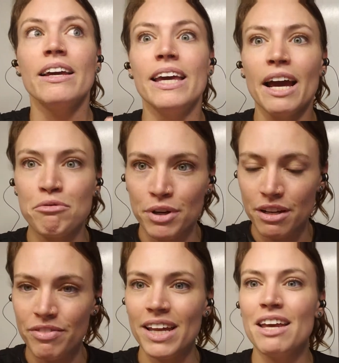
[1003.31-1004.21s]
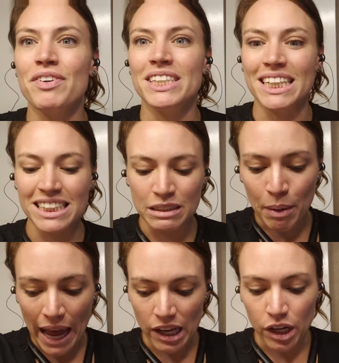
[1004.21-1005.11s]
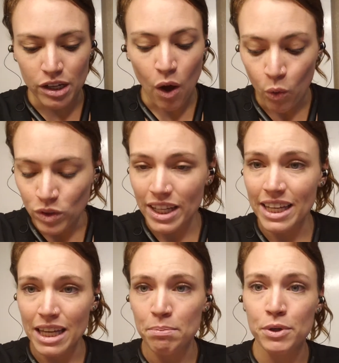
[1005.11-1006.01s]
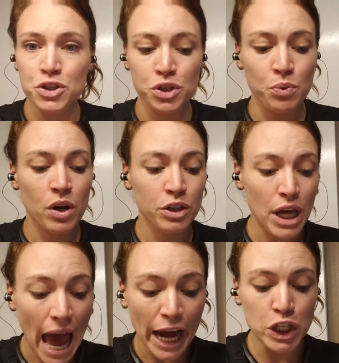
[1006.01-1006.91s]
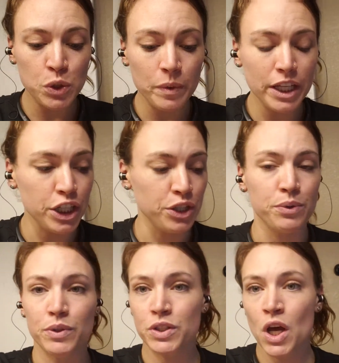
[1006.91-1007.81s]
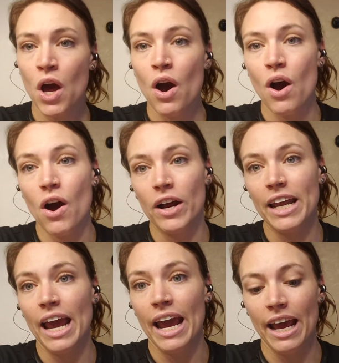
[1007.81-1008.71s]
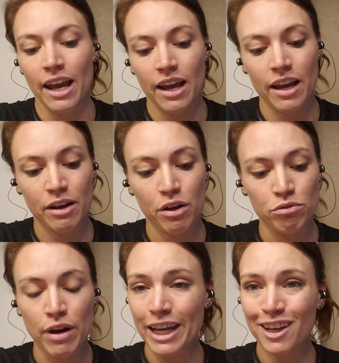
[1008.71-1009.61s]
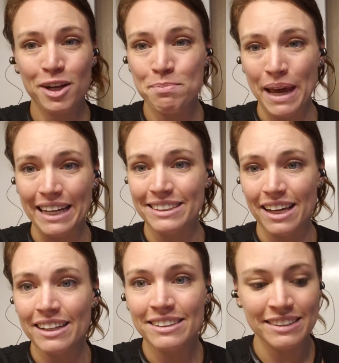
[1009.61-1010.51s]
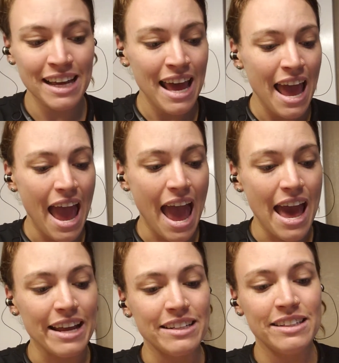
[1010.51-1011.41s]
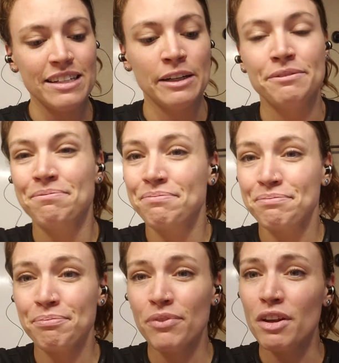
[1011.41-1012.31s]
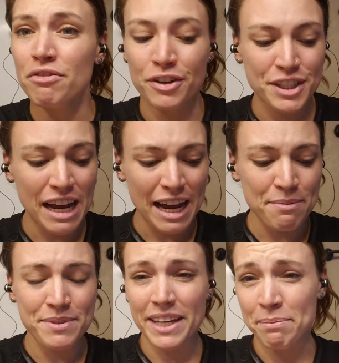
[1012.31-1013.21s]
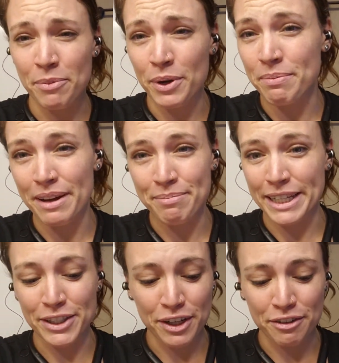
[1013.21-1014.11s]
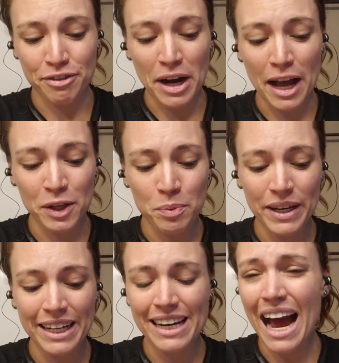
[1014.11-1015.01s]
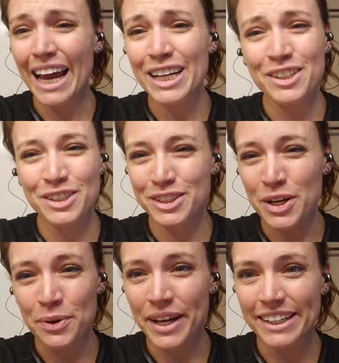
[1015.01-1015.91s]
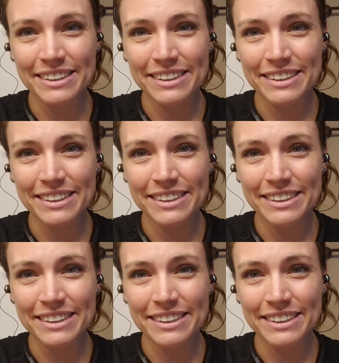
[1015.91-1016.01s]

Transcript: Get rid of it if it's expired. Only keep what you actually use on a regular basis. And for times like when my daughter for Halloween, I can just go get